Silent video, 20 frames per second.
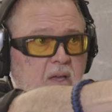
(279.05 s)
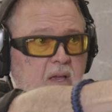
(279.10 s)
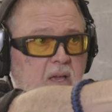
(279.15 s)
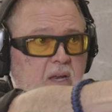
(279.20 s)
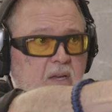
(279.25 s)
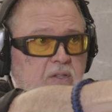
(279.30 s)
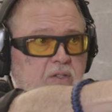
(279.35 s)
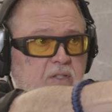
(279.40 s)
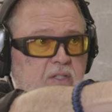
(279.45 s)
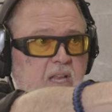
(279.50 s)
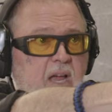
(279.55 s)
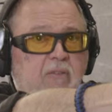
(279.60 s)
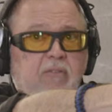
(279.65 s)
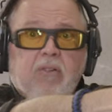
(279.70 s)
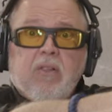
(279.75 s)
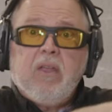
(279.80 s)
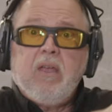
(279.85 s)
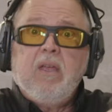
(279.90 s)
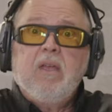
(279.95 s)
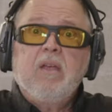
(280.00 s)
It is
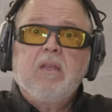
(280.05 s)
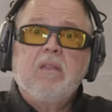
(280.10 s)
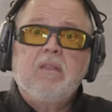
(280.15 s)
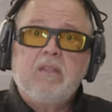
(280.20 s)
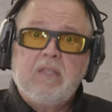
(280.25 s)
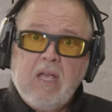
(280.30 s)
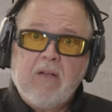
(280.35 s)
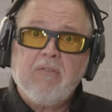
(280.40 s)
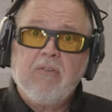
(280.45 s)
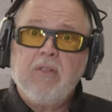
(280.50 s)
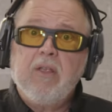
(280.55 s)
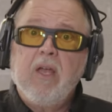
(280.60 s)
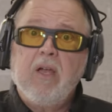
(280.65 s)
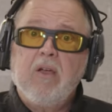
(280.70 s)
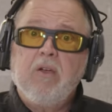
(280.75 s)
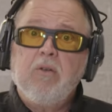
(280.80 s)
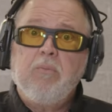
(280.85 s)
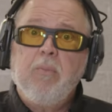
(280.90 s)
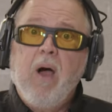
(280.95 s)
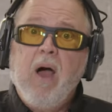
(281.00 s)
definitely, definitely a
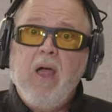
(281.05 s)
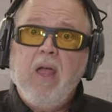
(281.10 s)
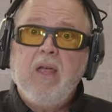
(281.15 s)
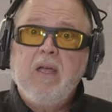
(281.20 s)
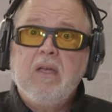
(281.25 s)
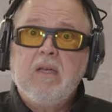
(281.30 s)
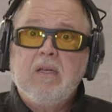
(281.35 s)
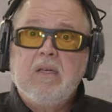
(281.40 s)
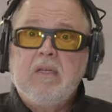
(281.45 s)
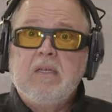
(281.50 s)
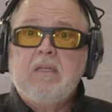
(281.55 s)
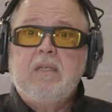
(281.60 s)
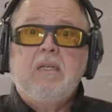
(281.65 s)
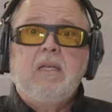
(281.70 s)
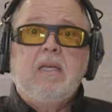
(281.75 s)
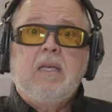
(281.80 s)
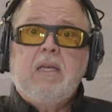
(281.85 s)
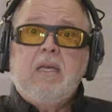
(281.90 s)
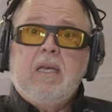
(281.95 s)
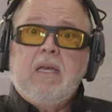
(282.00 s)
good buy.
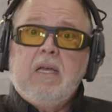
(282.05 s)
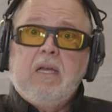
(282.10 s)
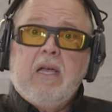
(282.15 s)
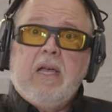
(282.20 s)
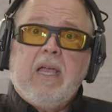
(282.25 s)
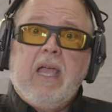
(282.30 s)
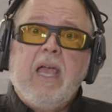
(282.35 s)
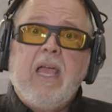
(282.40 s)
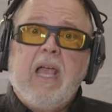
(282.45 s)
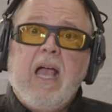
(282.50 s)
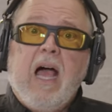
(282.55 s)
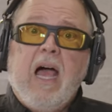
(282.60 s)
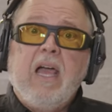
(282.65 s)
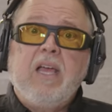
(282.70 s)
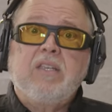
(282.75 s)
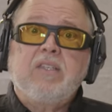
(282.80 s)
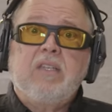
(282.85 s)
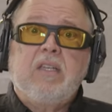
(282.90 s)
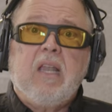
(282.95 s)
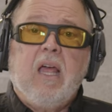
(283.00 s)
Again,
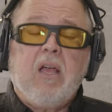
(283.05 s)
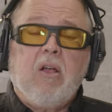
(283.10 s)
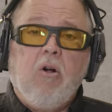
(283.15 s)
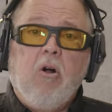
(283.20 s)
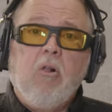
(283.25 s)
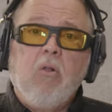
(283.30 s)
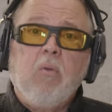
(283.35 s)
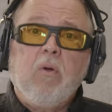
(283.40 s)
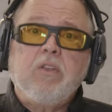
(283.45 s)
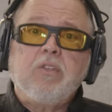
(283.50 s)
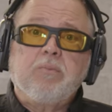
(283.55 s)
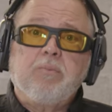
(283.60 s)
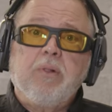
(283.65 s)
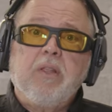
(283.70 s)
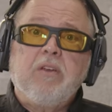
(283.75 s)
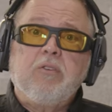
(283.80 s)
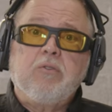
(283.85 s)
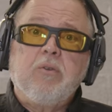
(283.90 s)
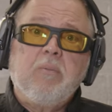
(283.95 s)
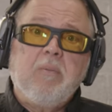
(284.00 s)
guys, like always,
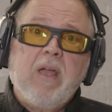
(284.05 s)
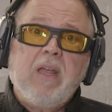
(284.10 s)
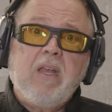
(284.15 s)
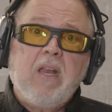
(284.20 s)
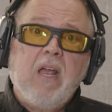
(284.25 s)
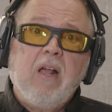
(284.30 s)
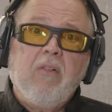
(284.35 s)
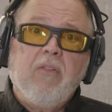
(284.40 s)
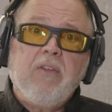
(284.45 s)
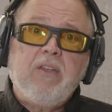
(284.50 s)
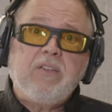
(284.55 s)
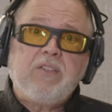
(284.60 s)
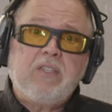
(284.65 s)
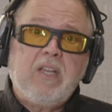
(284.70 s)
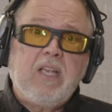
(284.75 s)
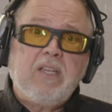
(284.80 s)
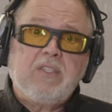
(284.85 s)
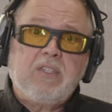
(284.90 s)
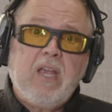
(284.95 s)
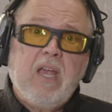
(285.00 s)
please remain healthy,
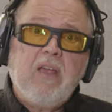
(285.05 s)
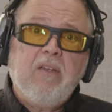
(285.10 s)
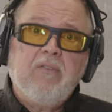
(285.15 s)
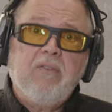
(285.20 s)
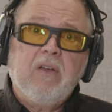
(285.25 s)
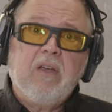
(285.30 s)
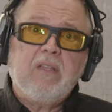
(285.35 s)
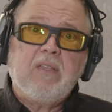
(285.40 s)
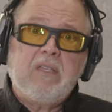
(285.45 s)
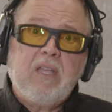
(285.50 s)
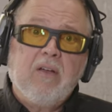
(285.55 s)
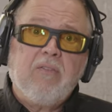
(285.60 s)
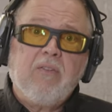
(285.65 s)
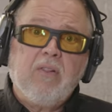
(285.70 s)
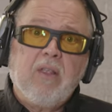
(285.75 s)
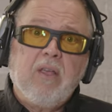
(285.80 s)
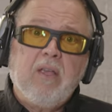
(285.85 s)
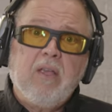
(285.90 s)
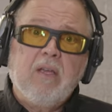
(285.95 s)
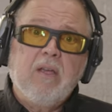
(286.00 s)
stay safe, and
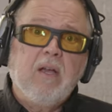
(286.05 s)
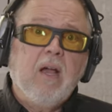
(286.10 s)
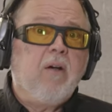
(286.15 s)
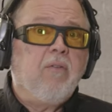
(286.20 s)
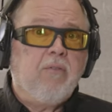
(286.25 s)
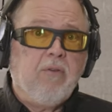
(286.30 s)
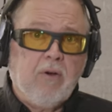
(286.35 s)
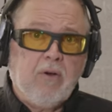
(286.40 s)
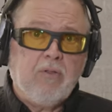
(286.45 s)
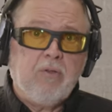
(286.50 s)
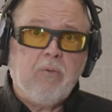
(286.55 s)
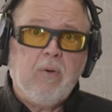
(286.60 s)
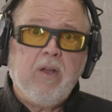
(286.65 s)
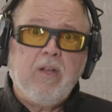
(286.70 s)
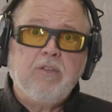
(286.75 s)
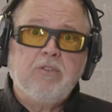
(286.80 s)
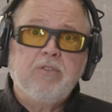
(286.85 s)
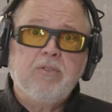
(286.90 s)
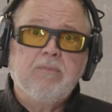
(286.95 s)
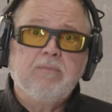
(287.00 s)
definitely have fun at the
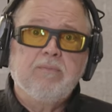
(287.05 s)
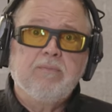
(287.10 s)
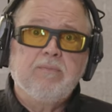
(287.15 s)
range.